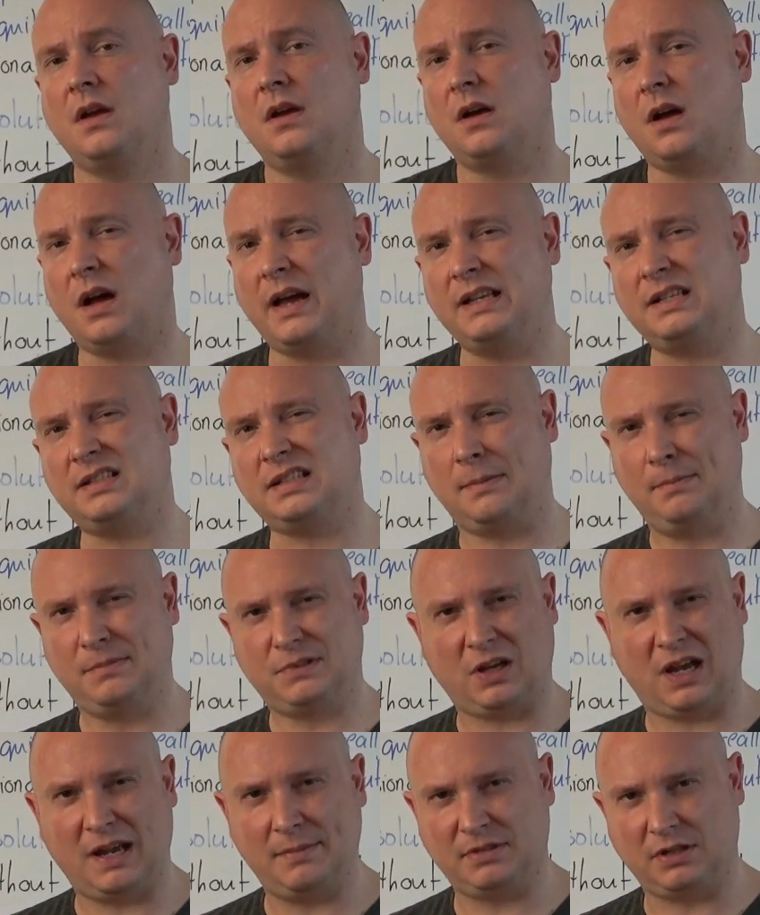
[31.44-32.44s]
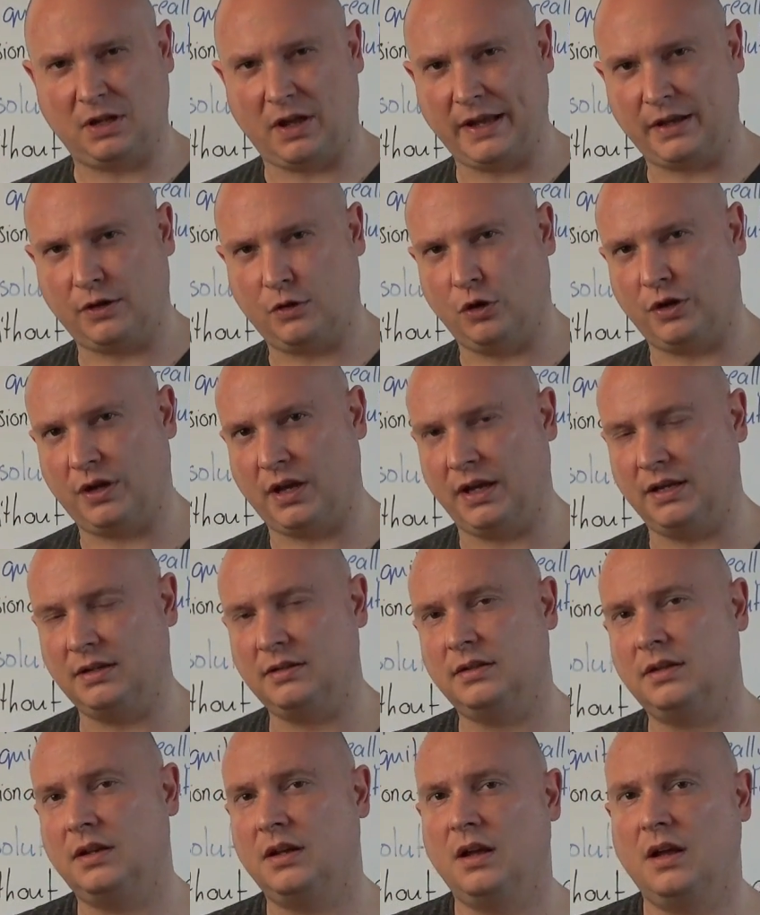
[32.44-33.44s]
I sometimes like
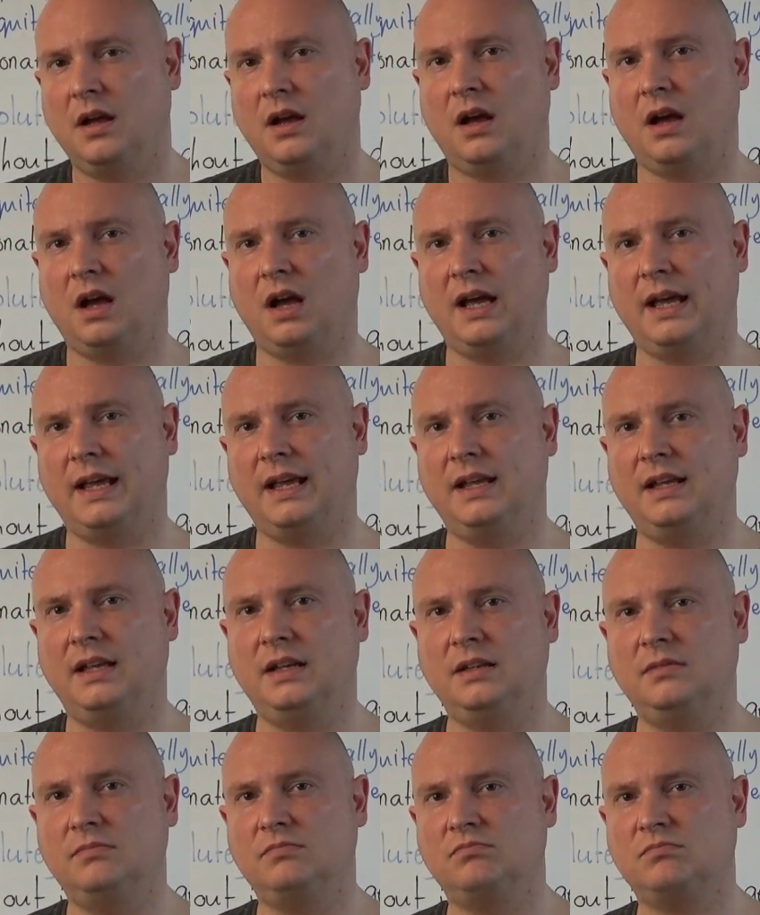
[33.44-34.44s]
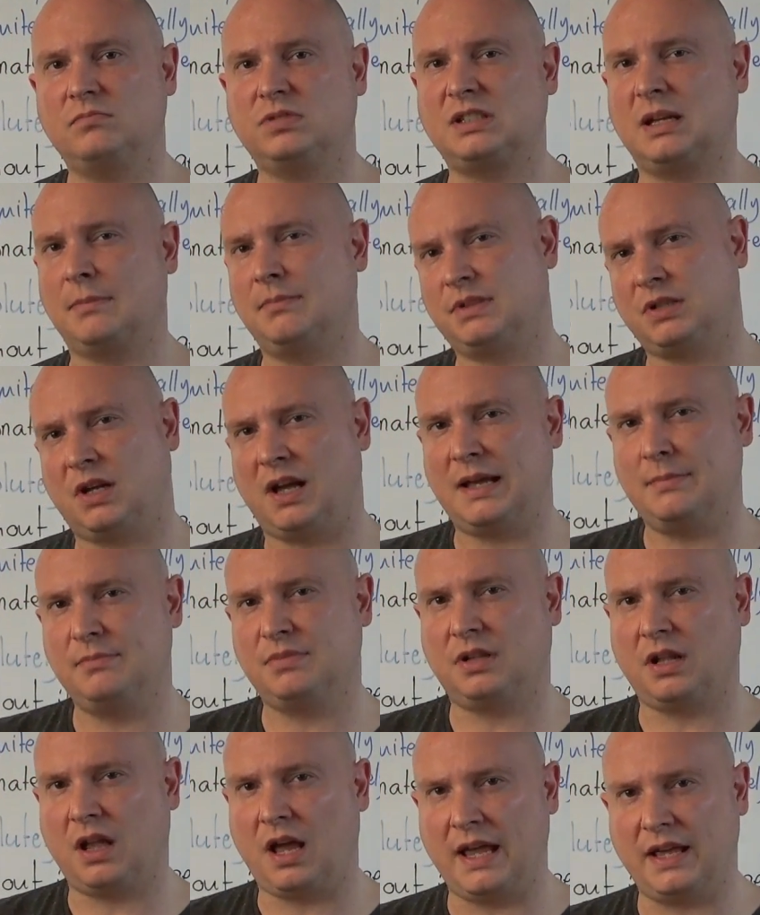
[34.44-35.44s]
cooking, I
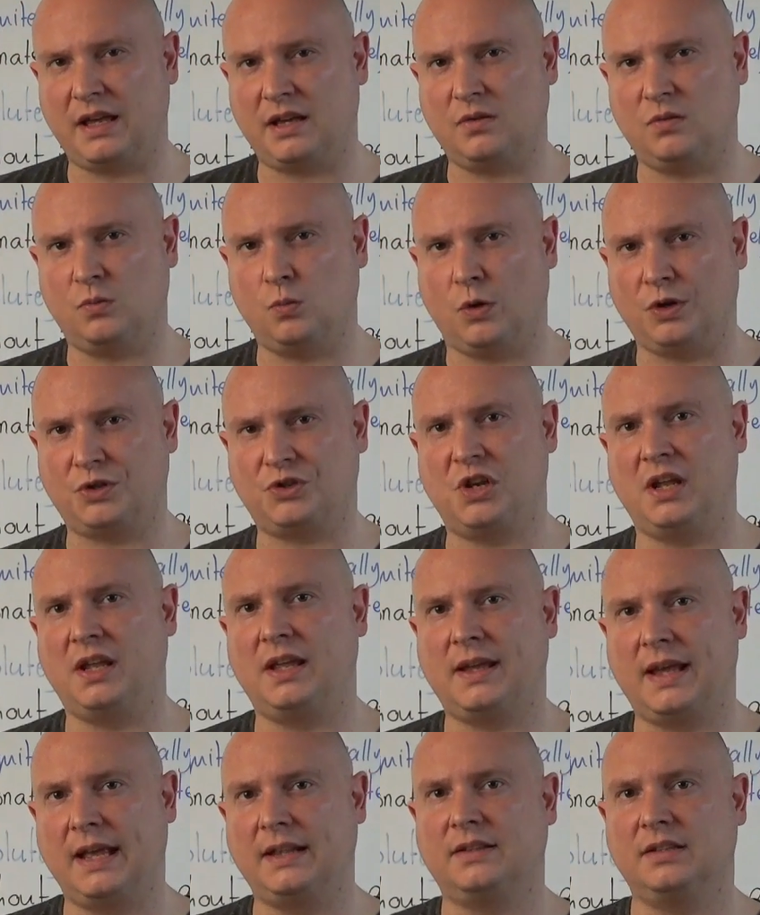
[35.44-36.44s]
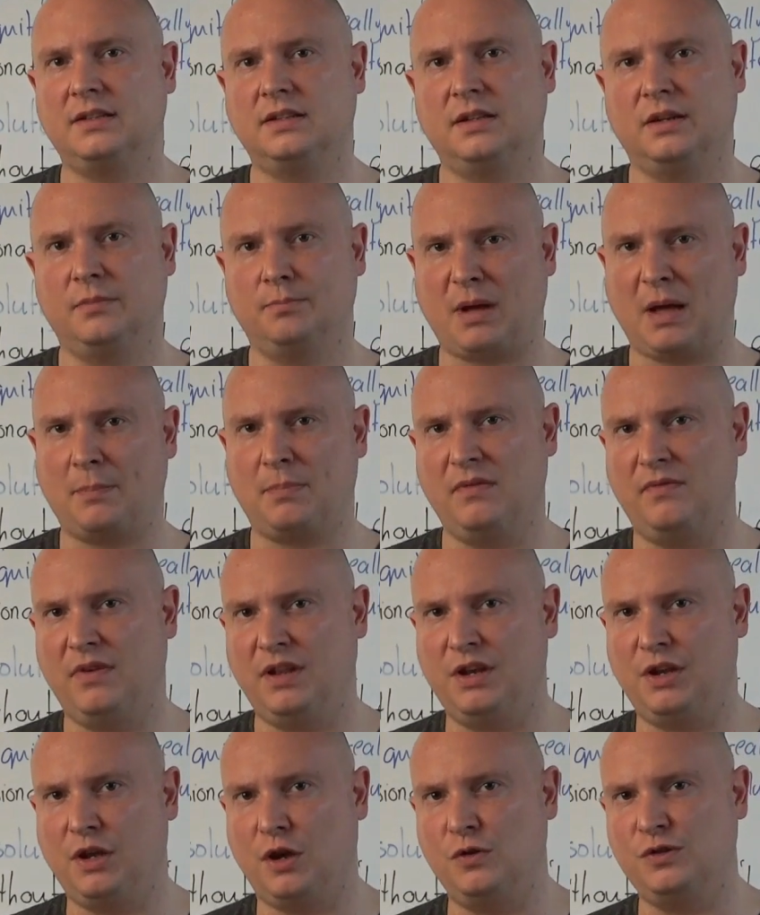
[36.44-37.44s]
sometimes like watching kitten and puppy
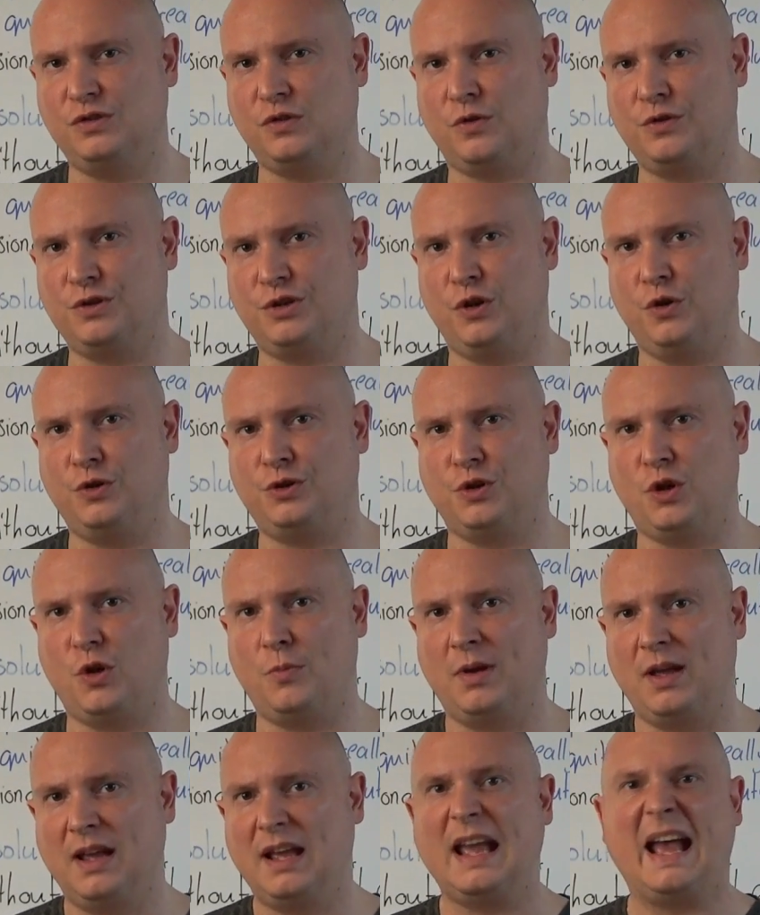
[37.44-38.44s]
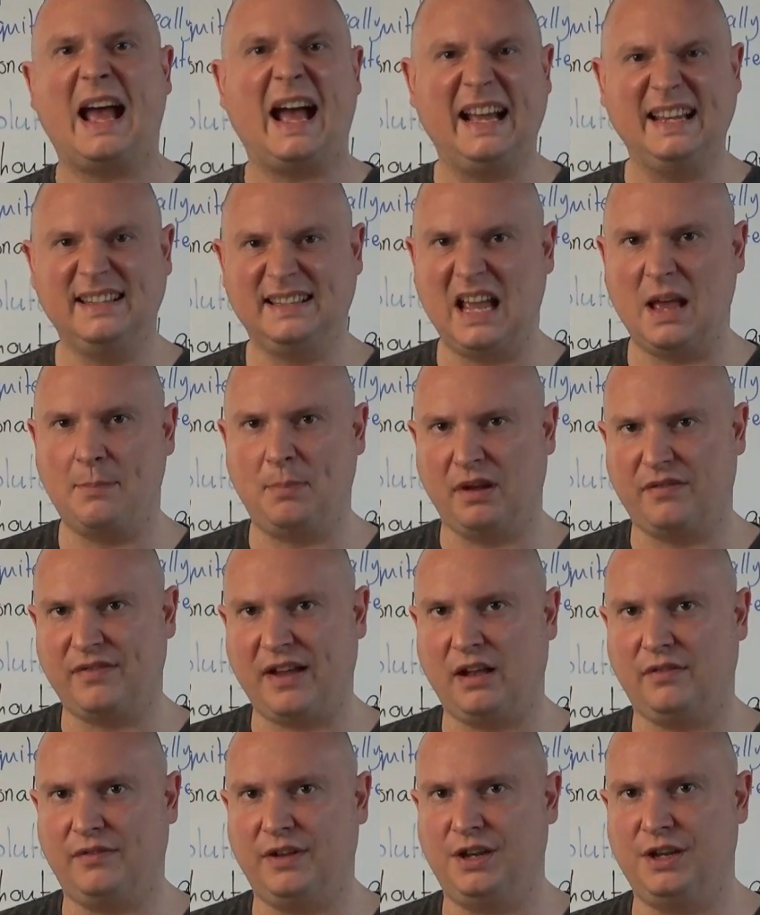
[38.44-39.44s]
videos on YouTube and epic
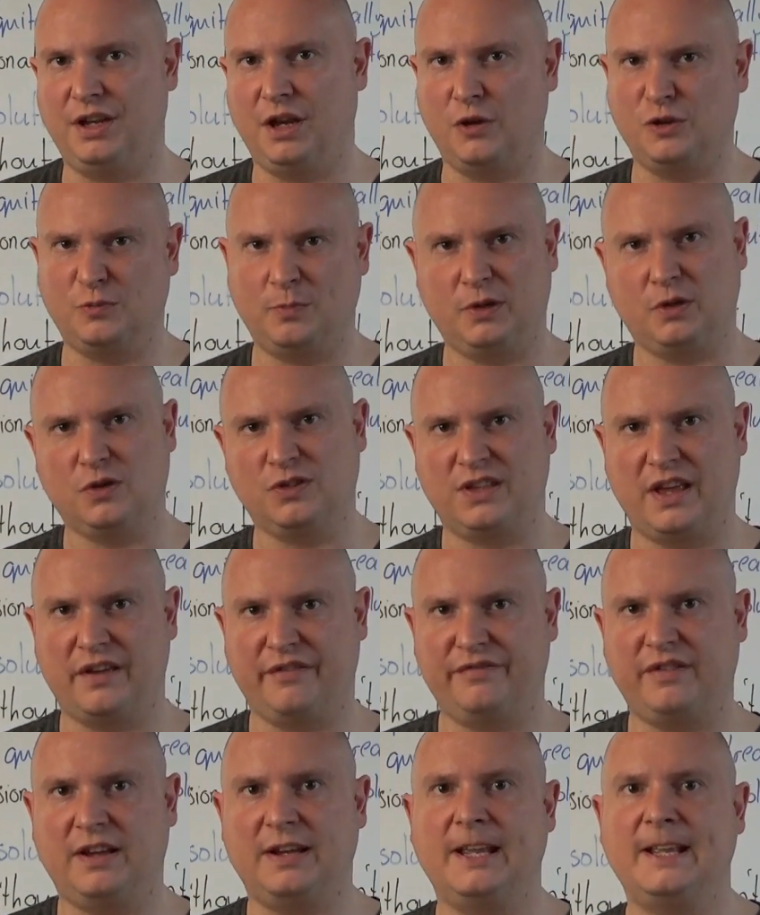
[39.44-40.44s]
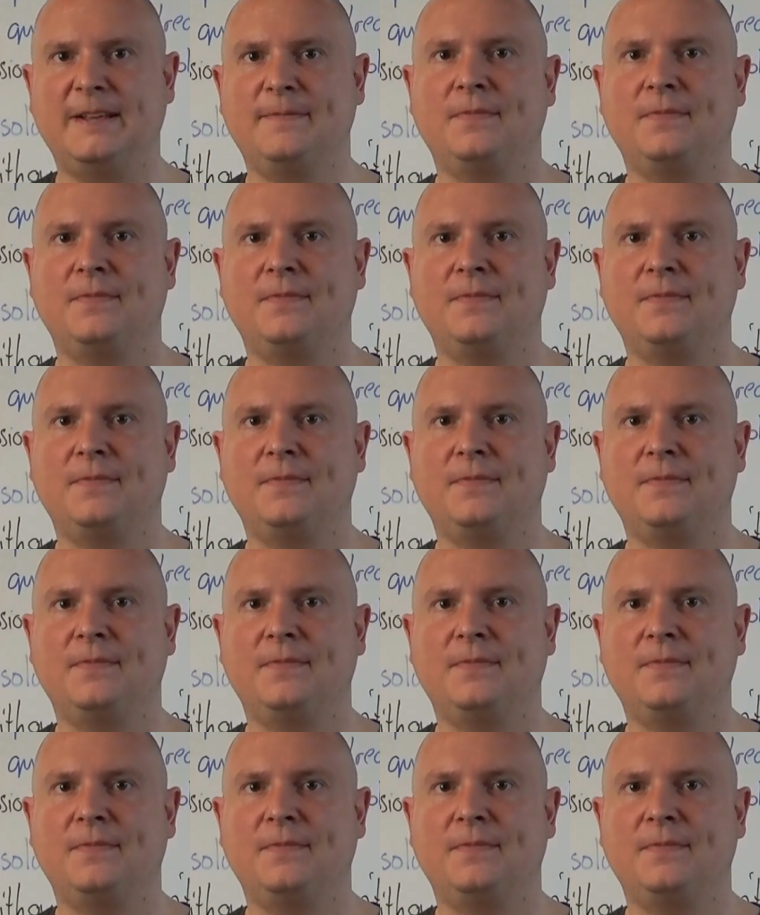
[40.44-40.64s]
fail videos because they're funny.